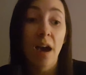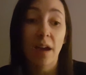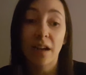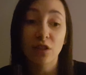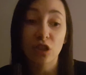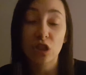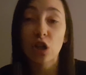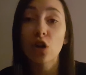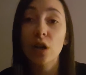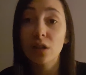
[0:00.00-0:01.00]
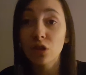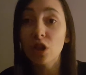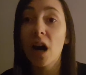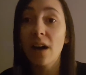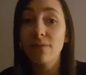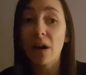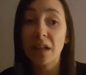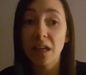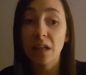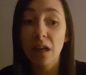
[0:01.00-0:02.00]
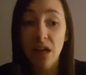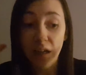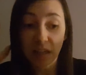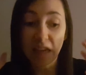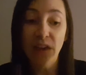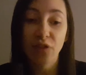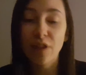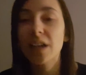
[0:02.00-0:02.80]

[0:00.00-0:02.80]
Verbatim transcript: And I just could not fucking get